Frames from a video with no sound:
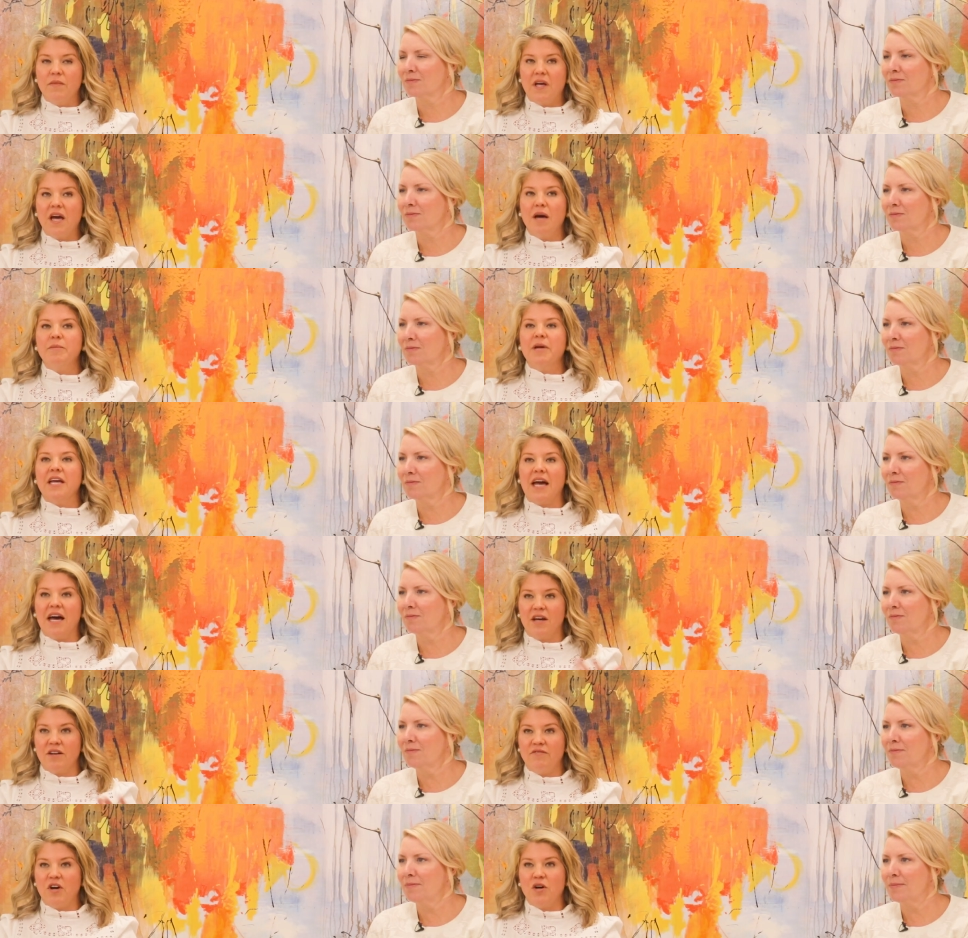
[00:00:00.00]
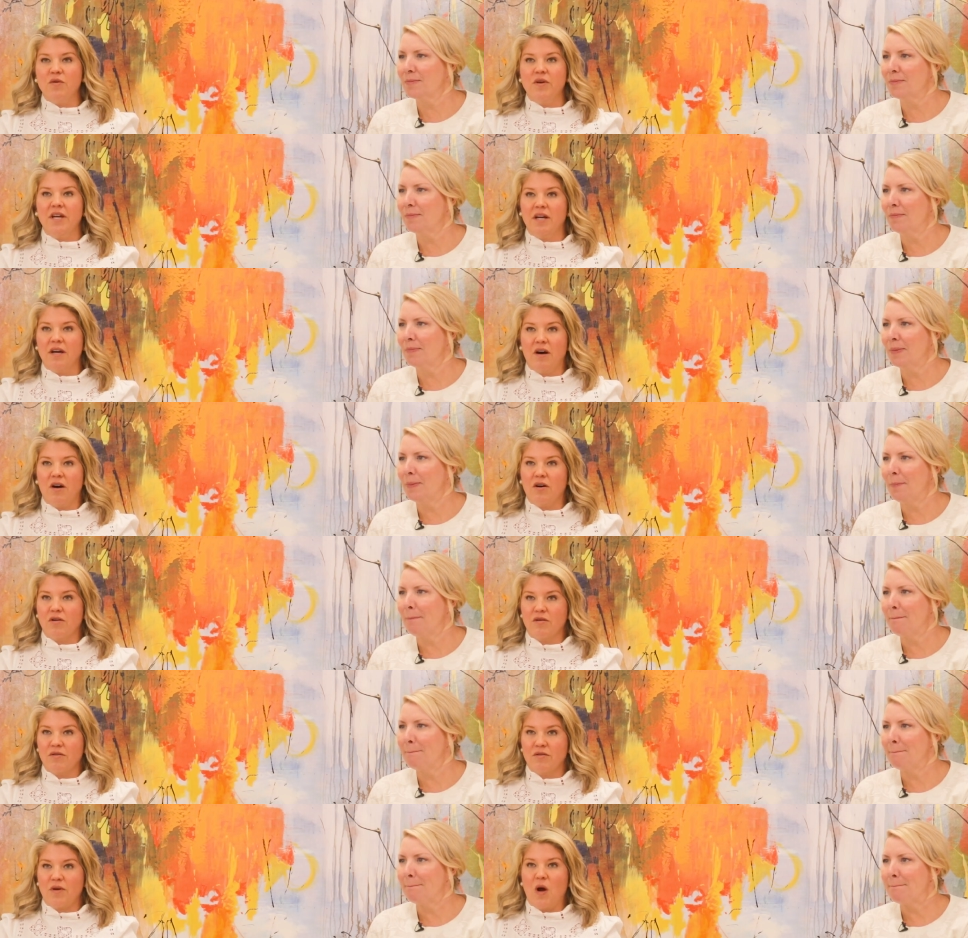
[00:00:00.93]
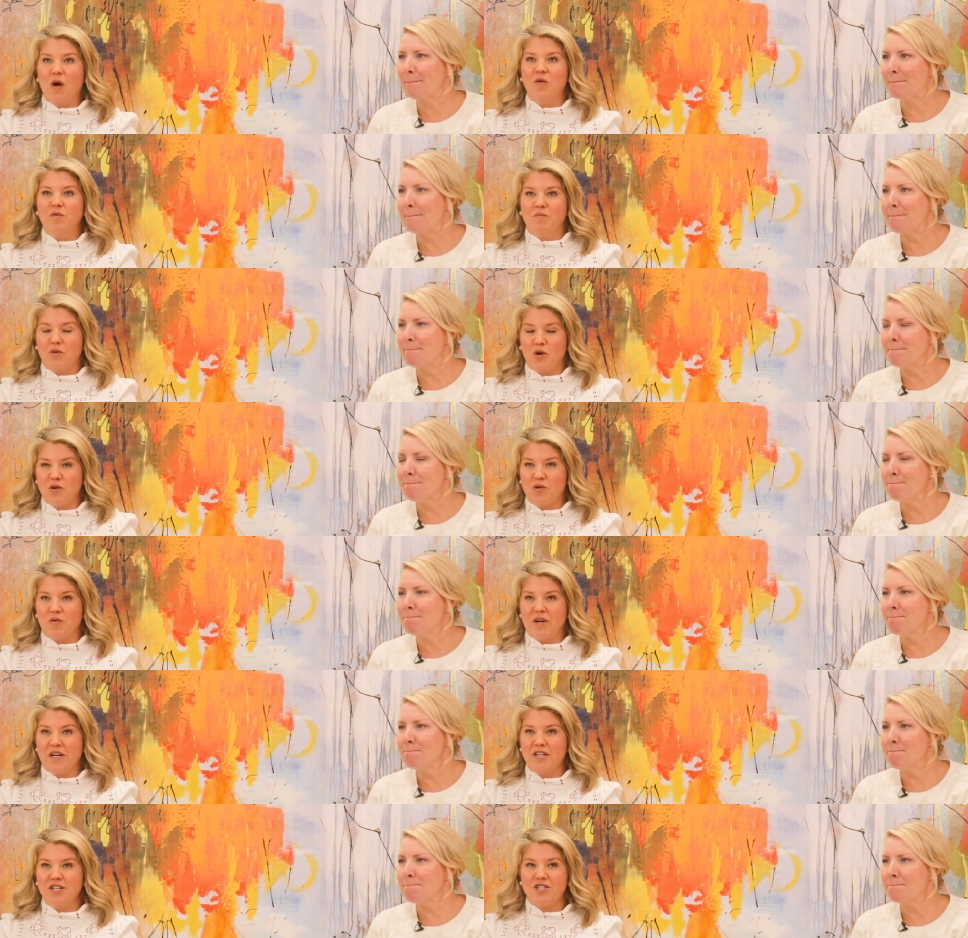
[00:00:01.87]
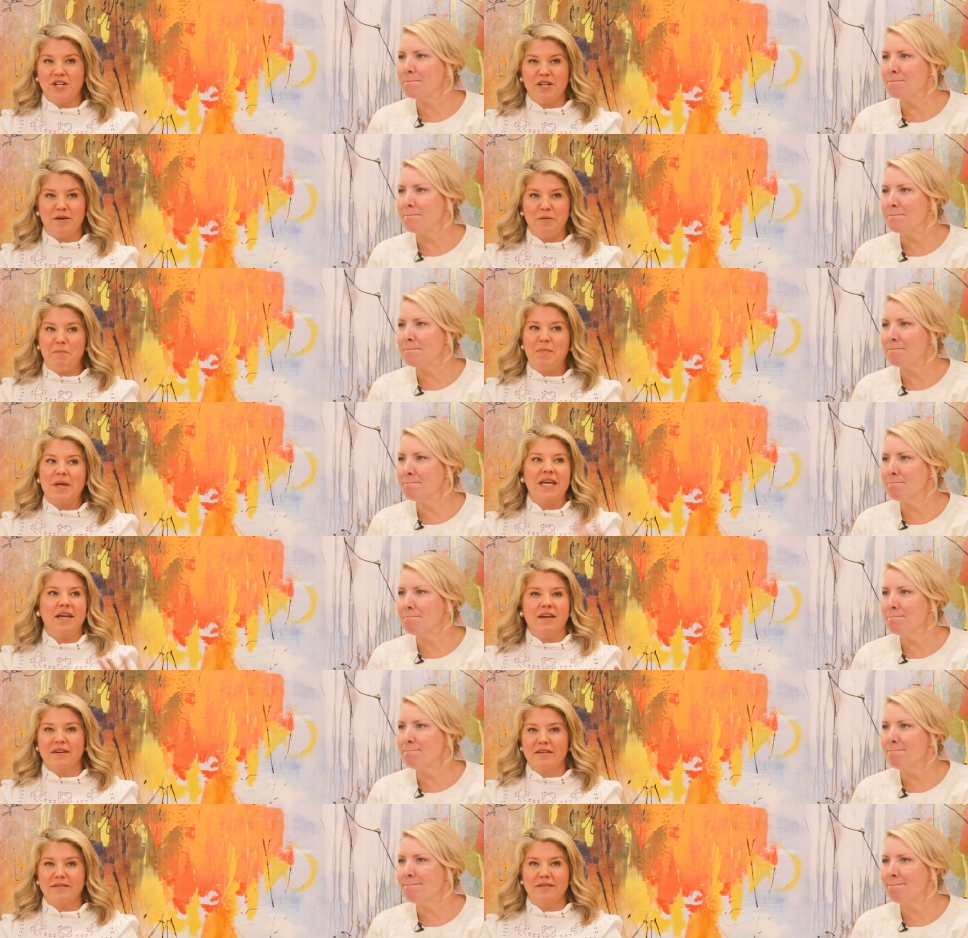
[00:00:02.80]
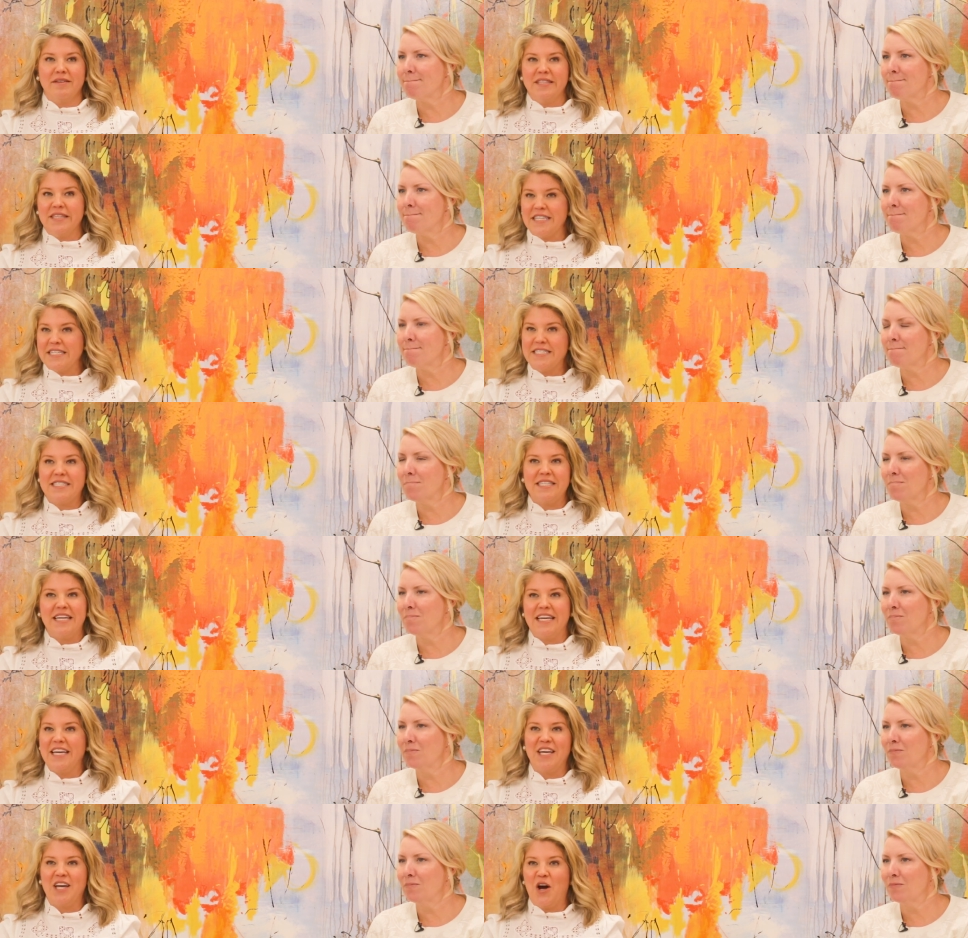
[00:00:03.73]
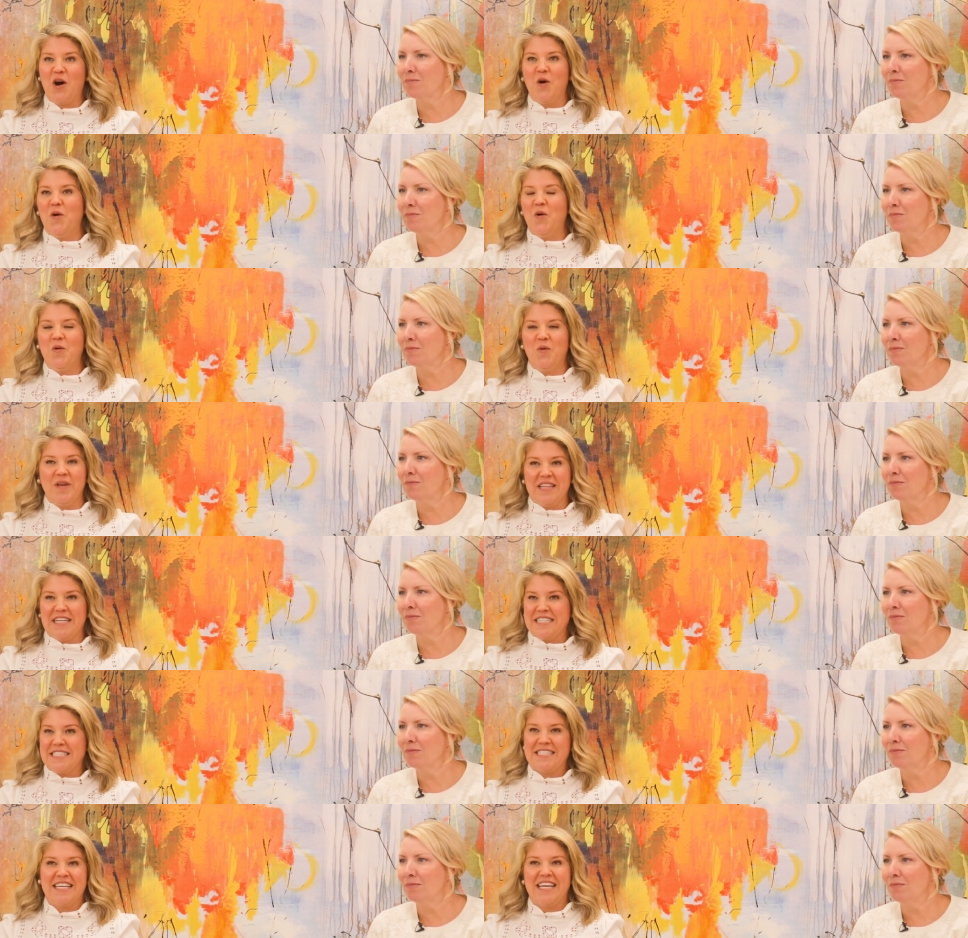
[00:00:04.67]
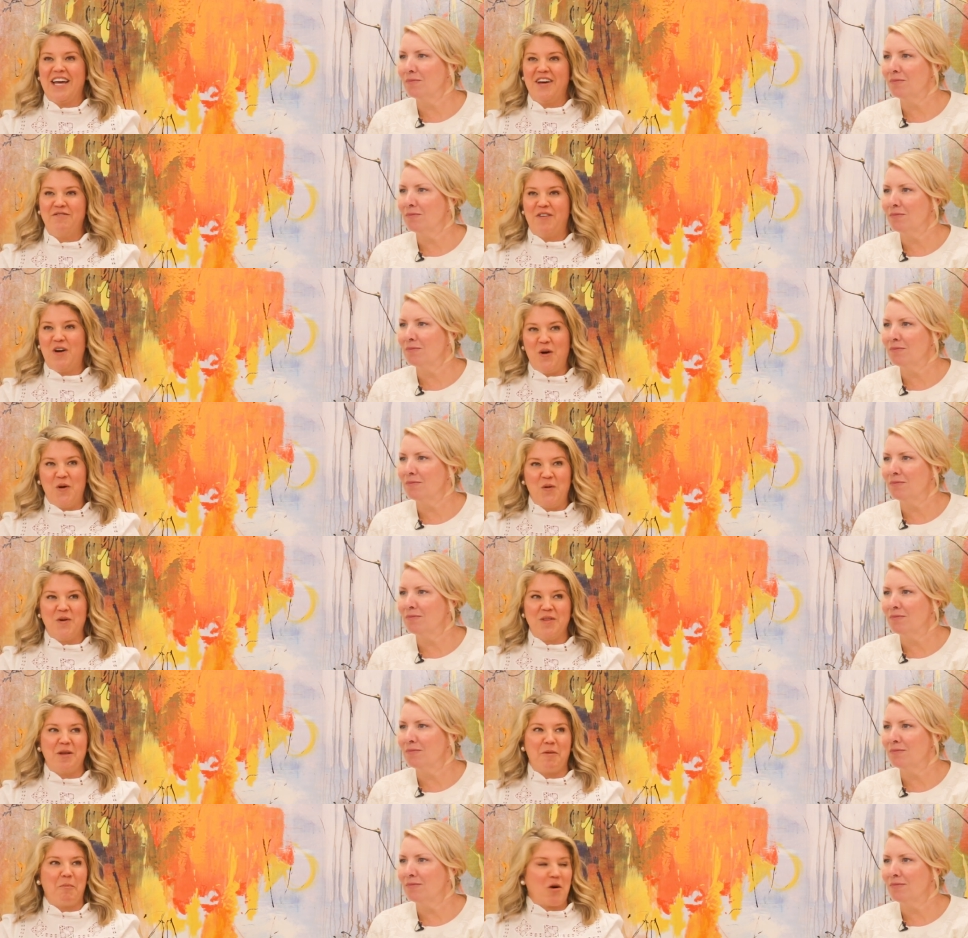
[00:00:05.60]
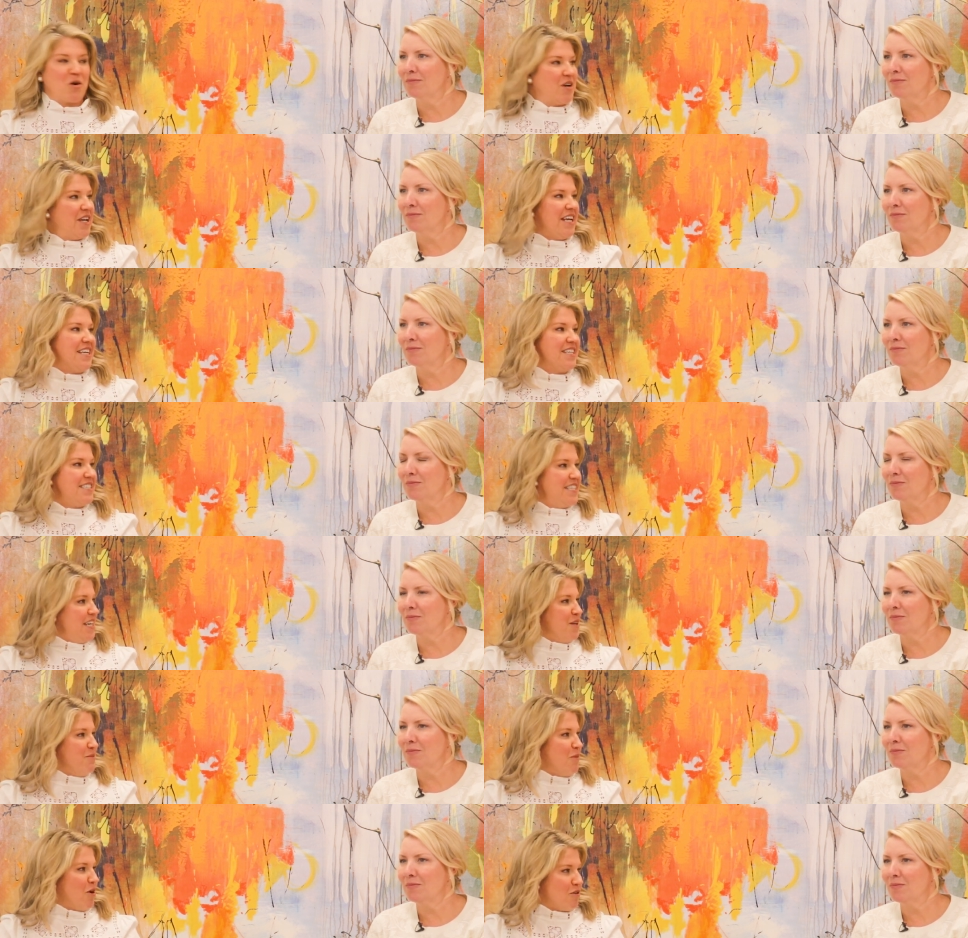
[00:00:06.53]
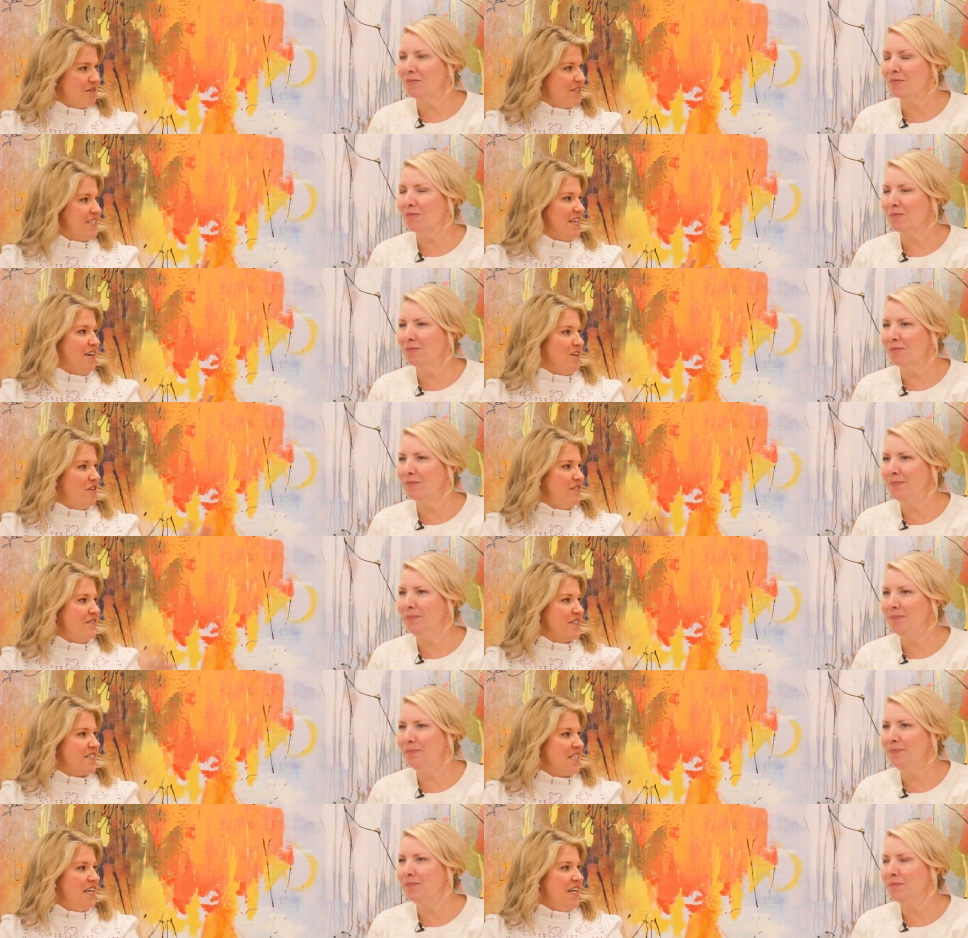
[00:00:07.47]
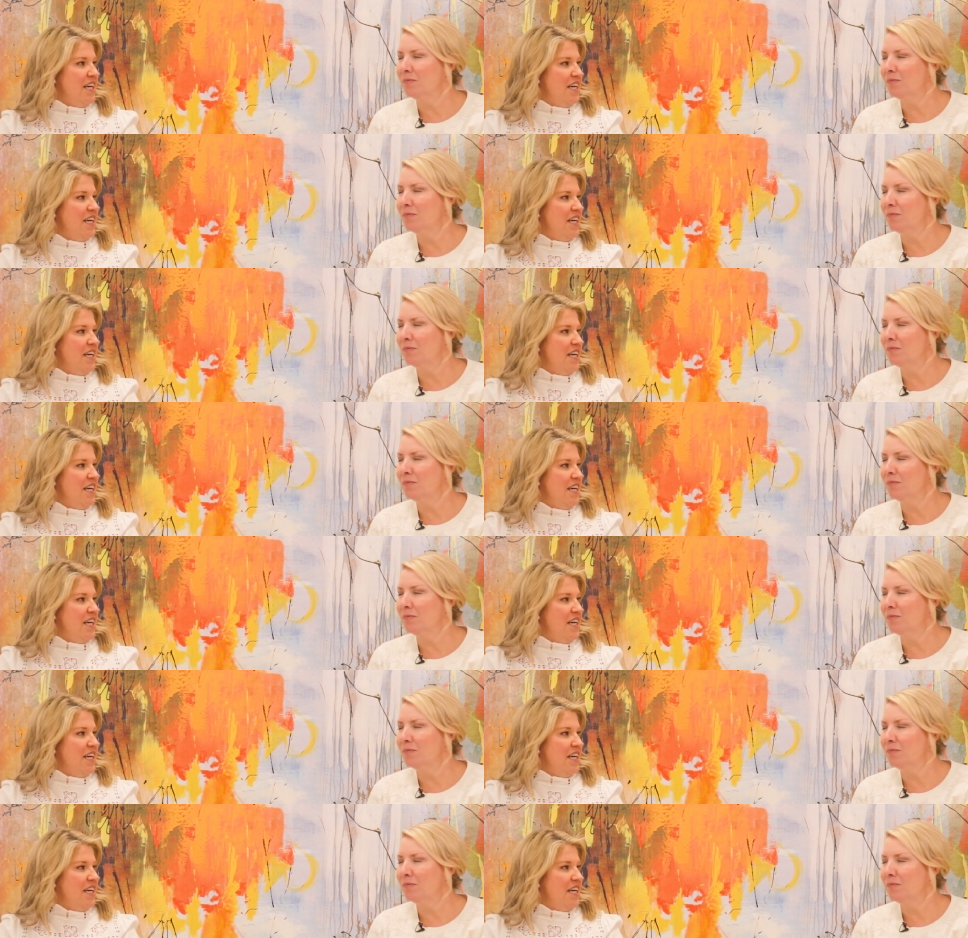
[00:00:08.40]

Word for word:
Speaker 1: Coming out of owning our own brokerage and being the C E O and the C F O and the marketing team ourselves,